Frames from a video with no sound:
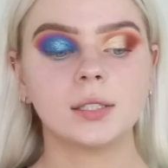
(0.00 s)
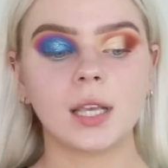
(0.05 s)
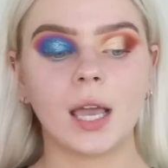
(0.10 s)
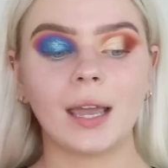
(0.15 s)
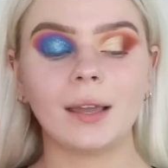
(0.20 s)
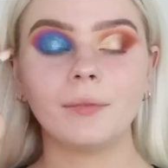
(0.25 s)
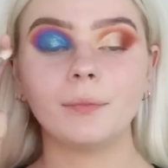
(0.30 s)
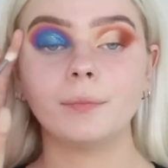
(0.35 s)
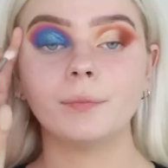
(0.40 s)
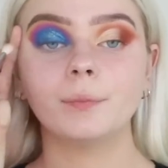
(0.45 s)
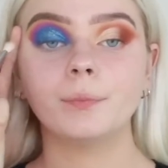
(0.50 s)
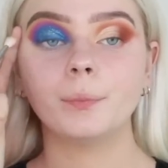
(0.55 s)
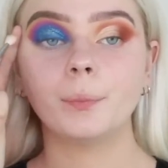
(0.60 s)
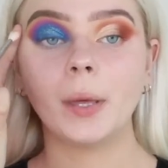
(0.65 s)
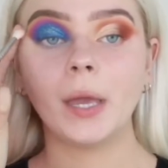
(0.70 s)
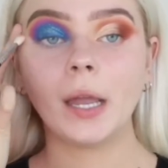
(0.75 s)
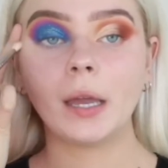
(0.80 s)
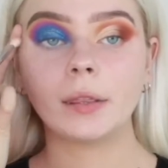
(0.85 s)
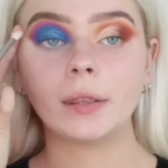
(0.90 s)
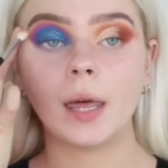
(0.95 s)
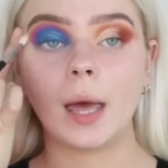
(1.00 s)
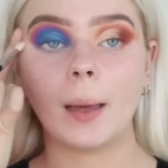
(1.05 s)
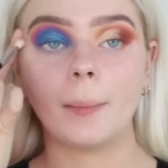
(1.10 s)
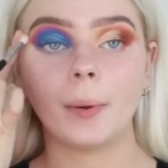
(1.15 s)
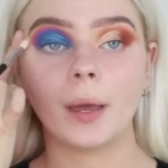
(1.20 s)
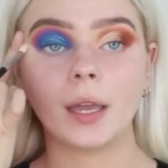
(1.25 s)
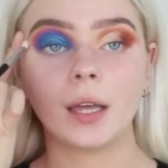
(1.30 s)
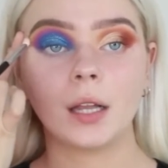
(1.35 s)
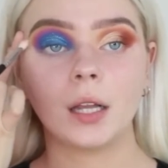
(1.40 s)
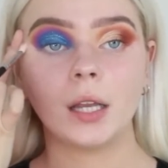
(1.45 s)
I, I cannot pick them.
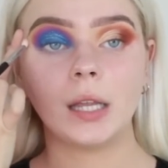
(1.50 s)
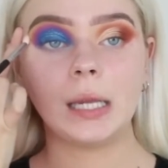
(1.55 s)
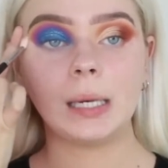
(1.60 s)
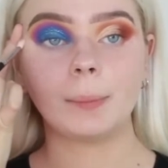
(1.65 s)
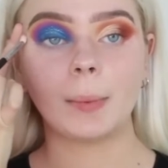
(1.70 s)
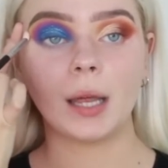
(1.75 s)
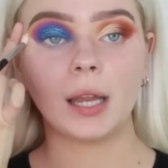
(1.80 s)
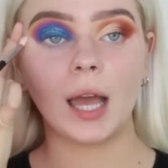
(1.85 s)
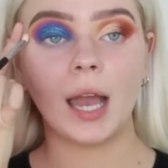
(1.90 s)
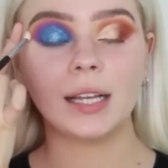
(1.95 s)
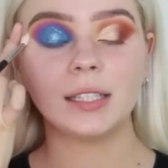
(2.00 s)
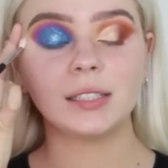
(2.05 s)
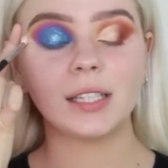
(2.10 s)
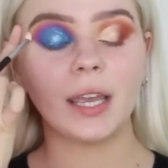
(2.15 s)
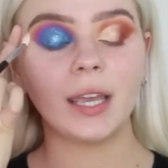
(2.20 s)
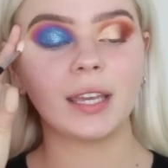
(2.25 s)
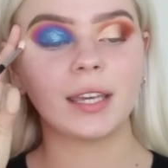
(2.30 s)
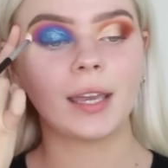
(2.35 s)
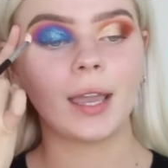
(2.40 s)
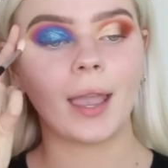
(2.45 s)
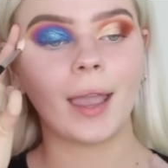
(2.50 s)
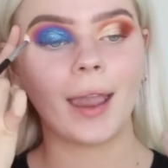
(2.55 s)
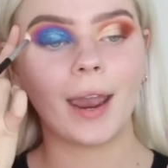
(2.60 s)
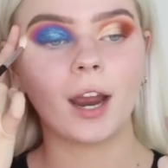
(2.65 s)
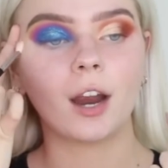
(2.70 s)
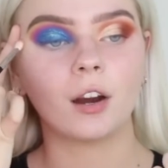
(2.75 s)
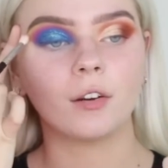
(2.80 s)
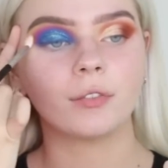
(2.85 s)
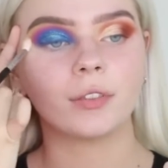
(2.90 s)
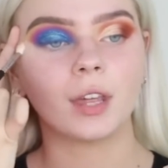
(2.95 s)
I clean my. I take
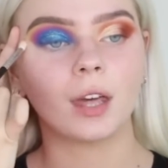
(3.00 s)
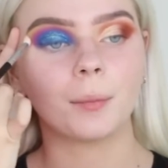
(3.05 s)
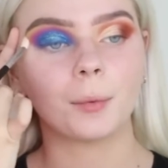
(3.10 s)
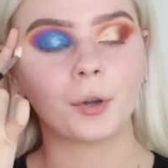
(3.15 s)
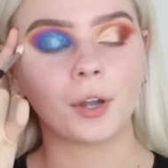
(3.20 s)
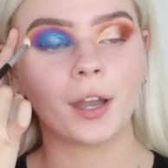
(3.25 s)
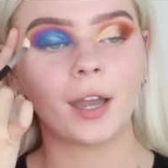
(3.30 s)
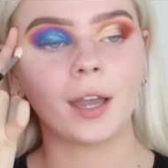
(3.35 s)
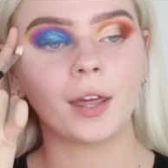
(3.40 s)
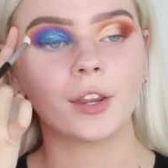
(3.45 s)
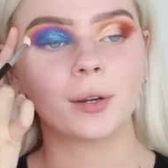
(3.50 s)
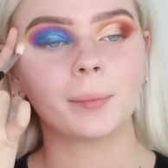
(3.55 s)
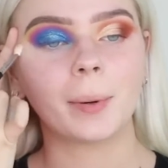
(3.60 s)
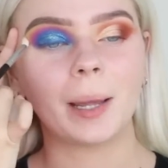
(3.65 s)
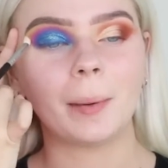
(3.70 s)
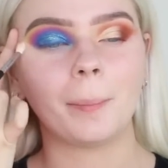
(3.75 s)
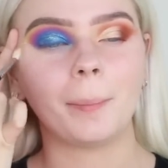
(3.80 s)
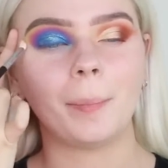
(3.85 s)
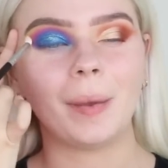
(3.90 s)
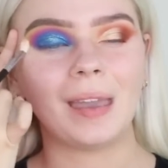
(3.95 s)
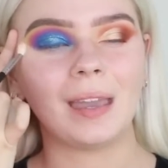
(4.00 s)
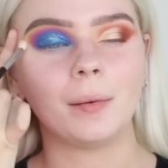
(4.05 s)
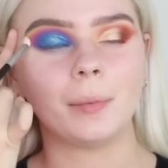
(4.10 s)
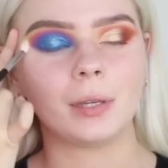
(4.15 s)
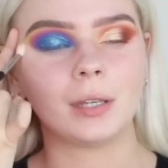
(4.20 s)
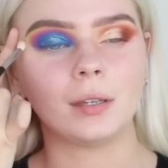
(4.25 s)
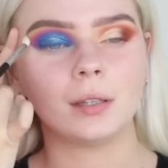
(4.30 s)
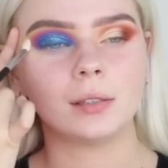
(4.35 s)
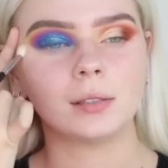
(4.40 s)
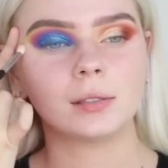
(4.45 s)
care of them. They like, my baby.
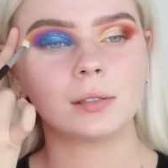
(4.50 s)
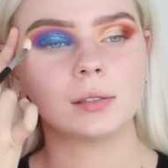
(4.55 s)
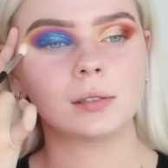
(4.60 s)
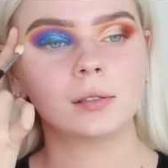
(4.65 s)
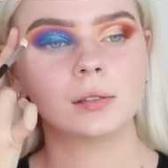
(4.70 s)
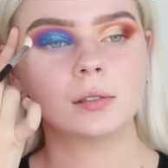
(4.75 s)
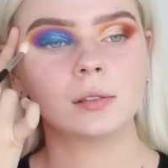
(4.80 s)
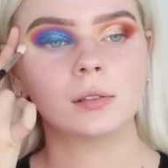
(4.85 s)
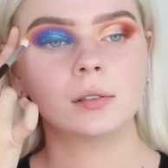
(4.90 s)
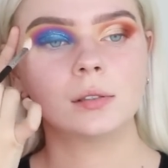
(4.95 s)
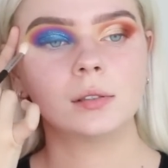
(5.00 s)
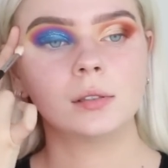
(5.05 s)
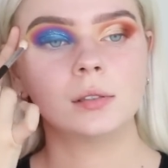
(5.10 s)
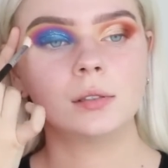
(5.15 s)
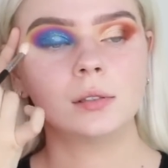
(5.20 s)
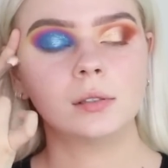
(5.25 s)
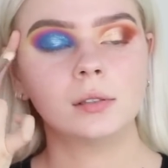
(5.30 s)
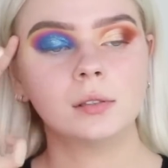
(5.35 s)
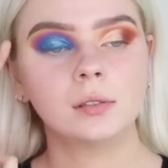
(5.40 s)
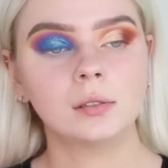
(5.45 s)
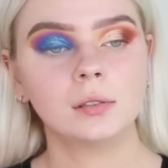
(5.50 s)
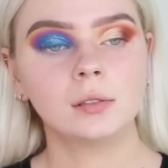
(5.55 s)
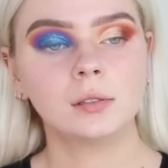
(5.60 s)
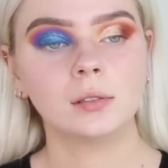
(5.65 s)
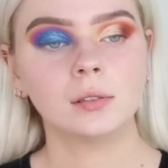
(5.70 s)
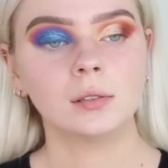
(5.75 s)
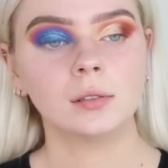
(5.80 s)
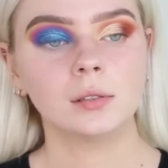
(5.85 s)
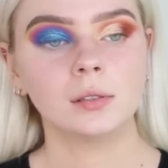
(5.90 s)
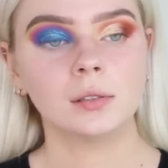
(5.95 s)
They did not look clean until I
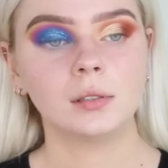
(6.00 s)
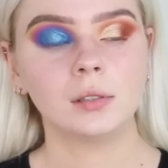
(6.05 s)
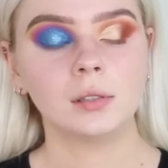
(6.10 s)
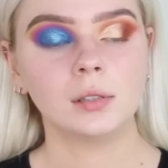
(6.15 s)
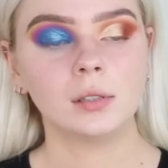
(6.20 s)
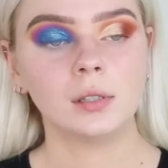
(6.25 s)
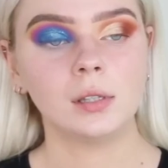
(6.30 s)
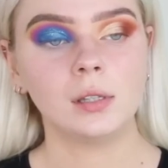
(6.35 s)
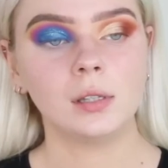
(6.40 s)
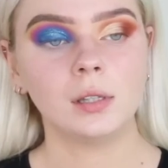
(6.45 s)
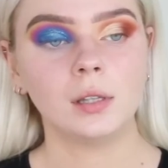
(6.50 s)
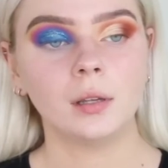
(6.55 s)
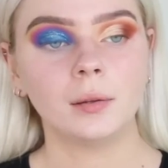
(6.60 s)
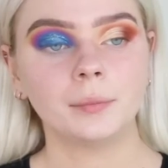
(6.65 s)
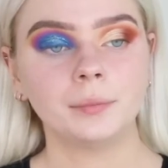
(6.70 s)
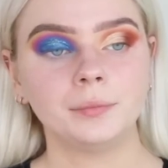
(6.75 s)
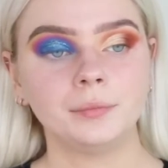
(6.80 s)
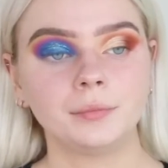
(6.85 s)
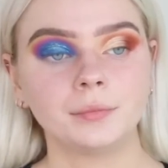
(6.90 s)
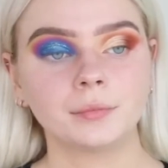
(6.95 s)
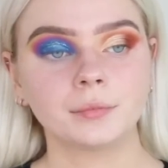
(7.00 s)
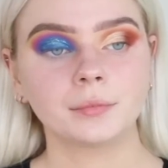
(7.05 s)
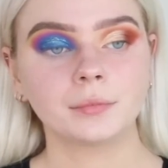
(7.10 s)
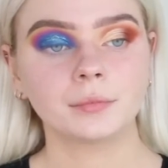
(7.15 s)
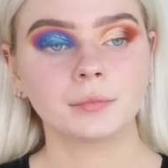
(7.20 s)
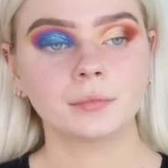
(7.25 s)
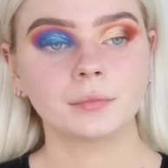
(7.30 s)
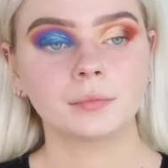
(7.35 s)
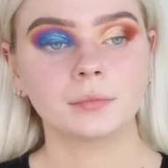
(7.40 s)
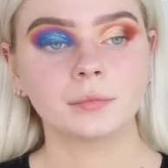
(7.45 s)
put that black eyeliner to
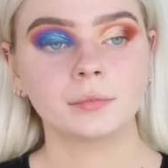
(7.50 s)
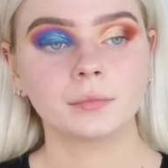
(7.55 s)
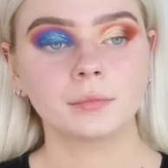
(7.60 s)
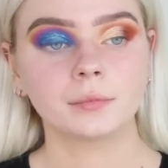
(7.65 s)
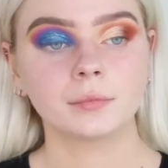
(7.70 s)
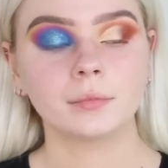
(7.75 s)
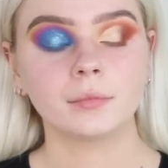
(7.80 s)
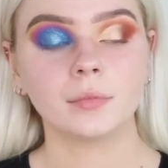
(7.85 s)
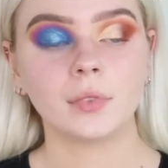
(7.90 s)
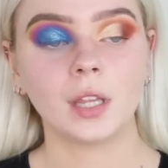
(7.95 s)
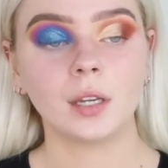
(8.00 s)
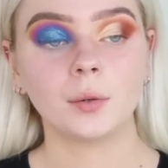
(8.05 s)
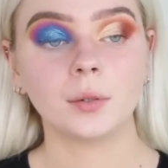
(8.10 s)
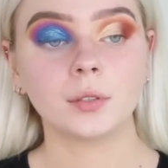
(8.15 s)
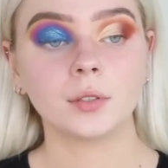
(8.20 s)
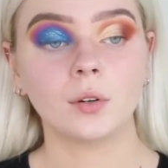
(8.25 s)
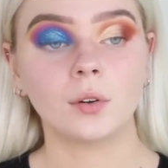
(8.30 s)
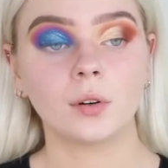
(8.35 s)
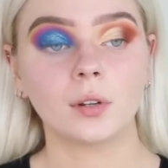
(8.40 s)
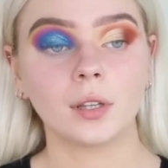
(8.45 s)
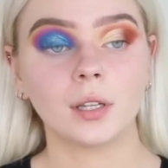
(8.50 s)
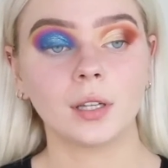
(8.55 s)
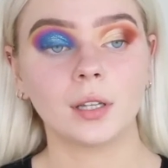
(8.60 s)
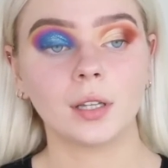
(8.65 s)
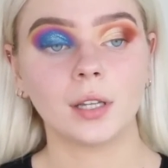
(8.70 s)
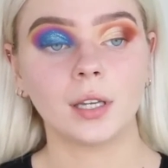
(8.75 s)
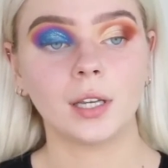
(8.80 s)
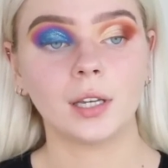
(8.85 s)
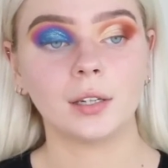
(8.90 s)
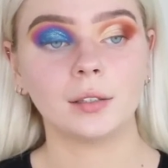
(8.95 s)
cover the lash band. They were totally
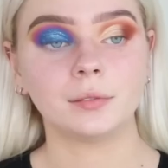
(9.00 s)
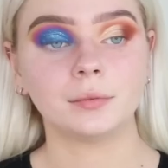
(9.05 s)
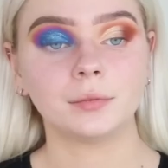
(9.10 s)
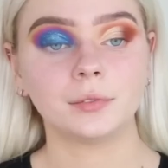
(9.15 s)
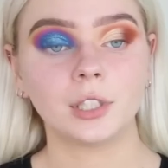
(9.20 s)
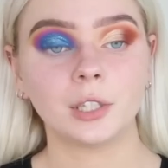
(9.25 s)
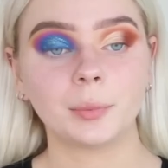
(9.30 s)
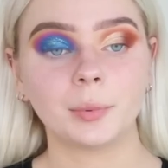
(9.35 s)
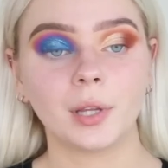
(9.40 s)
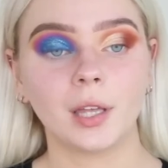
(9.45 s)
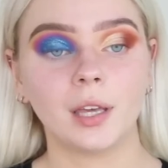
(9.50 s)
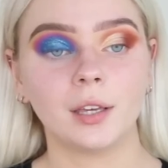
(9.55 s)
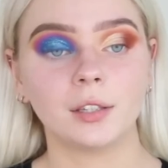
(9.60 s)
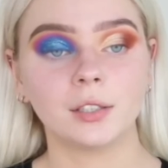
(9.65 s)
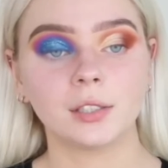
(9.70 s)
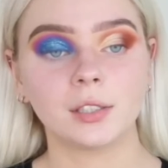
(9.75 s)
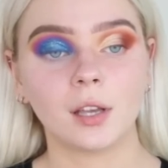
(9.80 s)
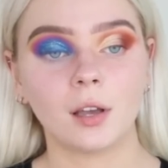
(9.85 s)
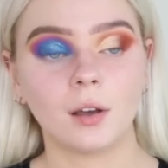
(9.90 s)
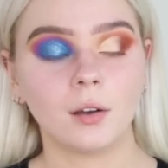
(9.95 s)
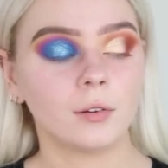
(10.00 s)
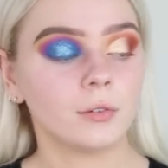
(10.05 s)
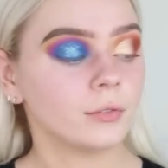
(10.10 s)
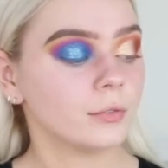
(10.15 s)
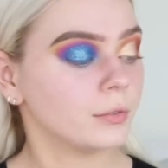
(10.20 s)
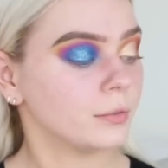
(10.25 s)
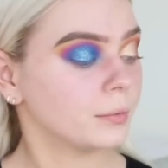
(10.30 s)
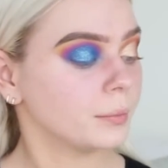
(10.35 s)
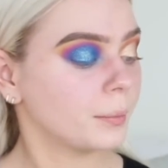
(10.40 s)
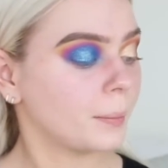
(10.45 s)
clean. Liner? You're playing yourself.
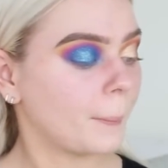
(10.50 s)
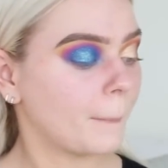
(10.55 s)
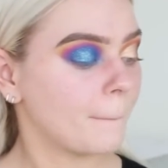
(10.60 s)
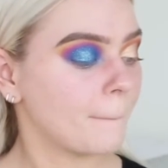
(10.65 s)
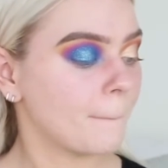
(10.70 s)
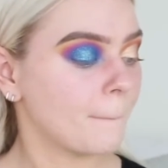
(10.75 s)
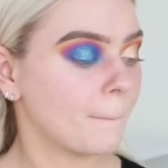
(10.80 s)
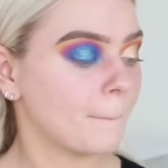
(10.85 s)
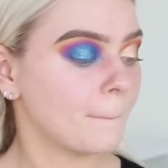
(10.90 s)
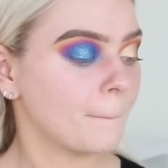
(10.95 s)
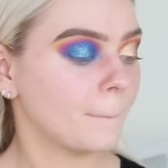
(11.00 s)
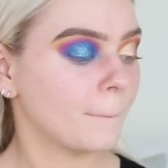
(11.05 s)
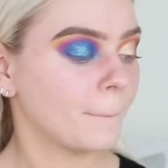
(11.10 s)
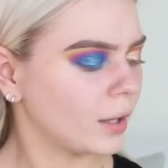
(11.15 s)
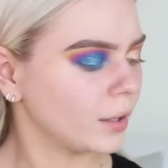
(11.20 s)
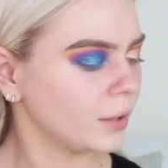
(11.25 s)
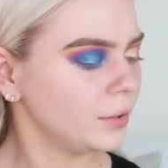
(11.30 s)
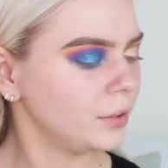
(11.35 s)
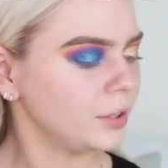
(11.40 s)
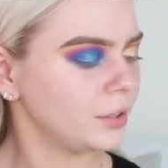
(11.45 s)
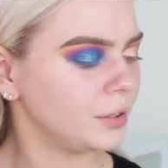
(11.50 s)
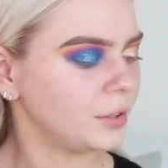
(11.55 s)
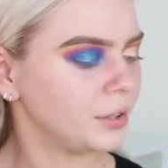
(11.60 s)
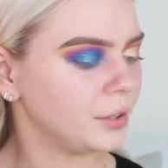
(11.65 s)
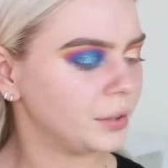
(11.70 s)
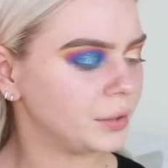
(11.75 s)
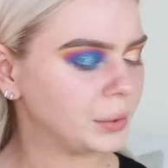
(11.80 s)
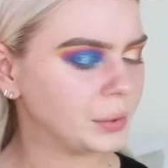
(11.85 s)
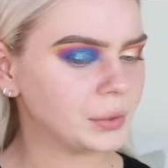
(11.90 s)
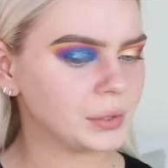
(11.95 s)
T. Blue to your
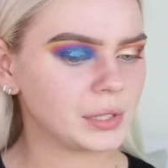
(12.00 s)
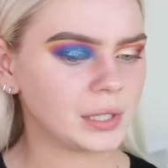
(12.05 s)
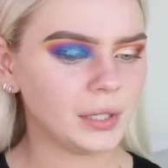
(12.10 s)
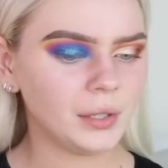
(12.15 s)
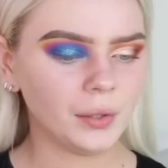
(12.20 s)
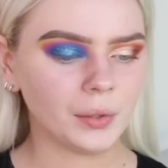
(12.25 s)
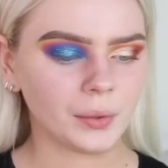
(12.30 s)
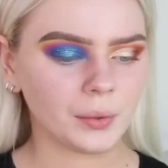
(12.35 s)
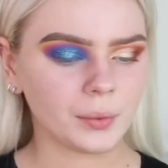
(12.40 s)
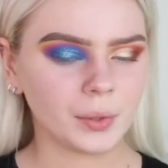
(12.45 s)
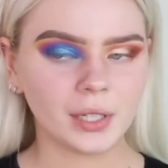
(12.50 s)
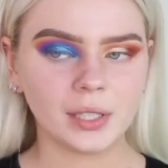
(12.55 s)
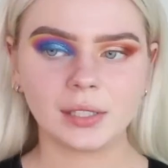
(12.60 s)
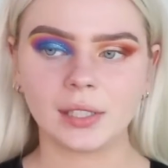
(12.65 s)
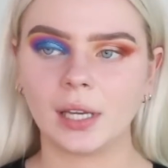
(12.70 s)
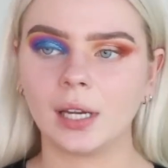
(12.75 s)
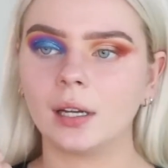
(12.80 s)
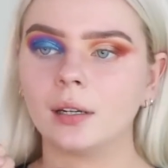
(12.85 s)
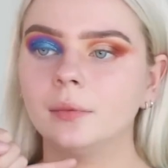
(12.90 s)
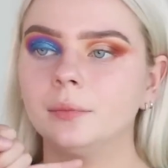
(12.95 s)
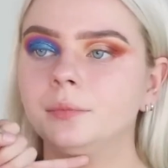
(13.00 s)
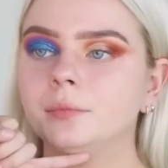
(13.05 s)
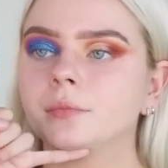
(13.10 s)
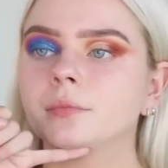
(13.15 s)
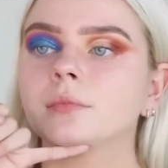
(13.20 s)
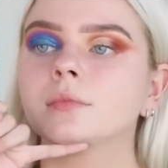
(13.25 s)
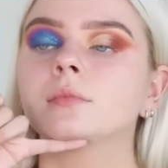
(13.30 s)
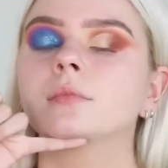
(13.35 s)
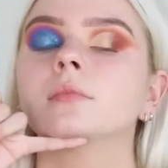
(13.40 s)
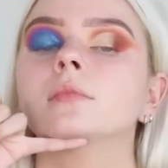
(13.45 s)
Okay, let me see because I do
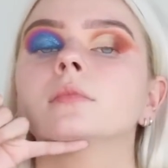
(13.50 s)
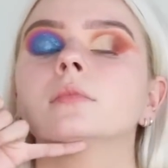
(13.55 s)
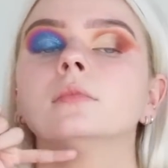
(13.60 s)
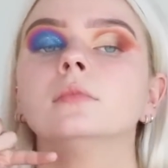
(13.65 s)
eyeliner.